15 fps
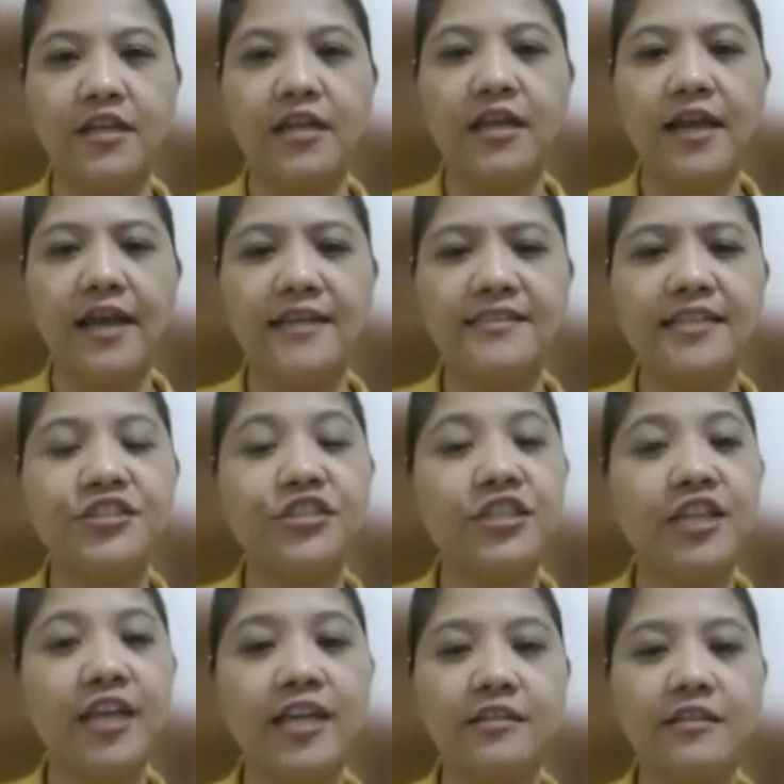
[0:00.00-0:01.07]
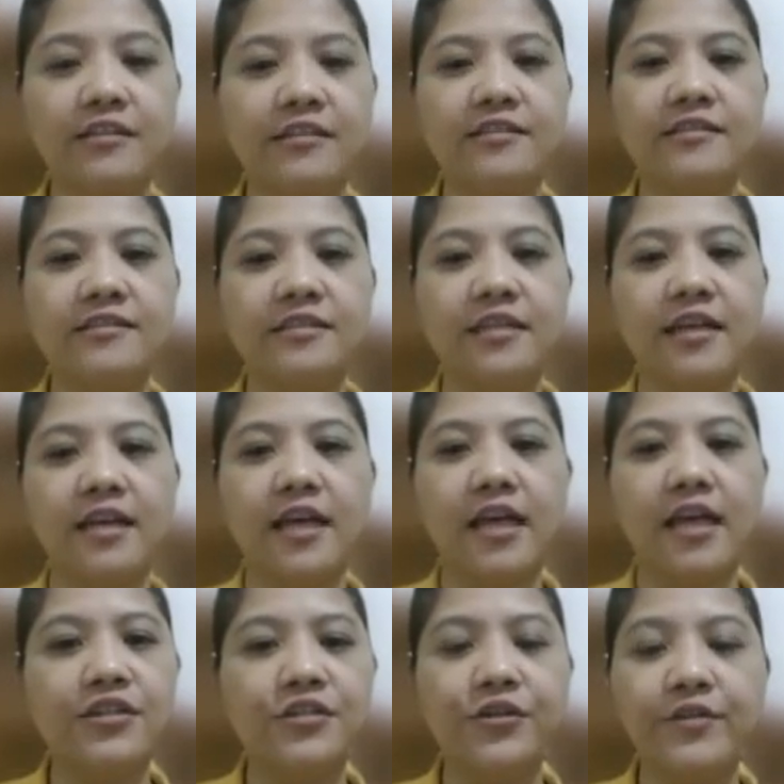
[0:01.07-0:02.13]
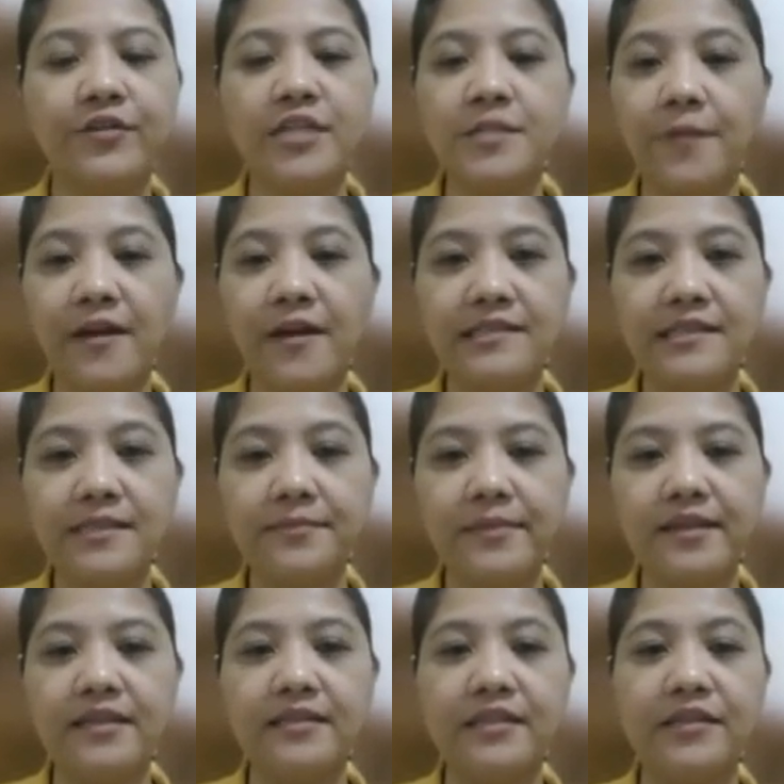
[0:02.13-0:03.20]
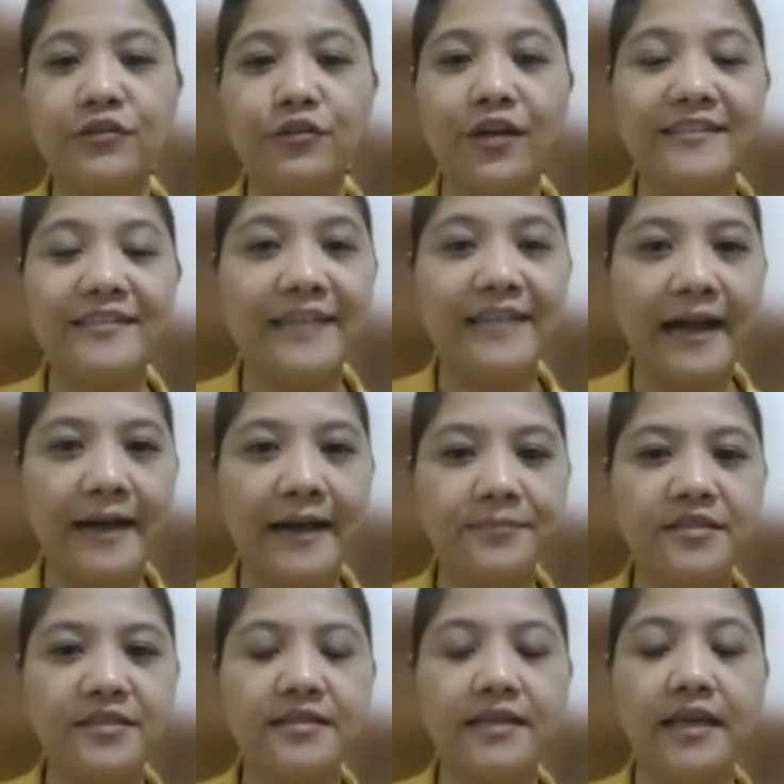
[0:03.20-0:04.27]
As educators, it's our responsibility to adapt,